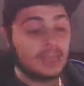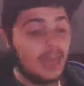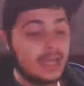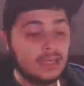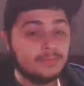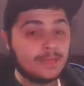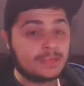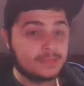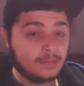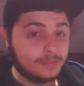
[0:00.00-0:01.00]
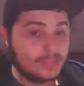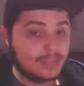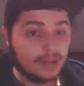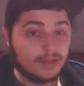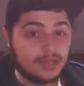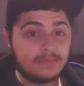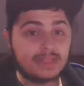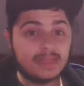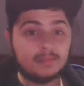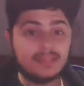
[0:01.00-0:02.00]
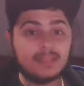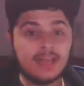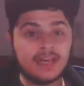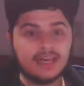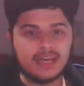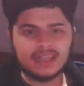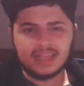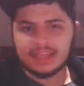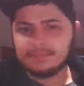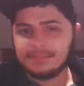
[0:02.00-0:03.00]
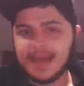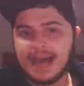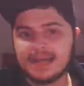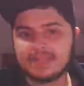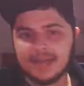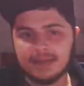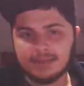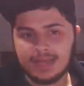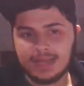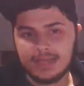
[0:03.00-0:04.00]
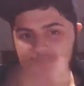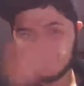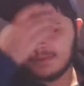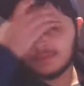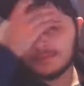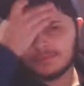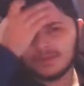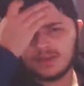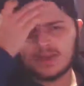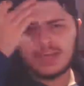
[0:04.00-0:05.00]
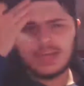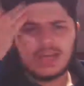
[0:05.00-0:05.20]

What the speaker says: I know Max and Ruby is already becoming like a thing of the past nowadays, and most people are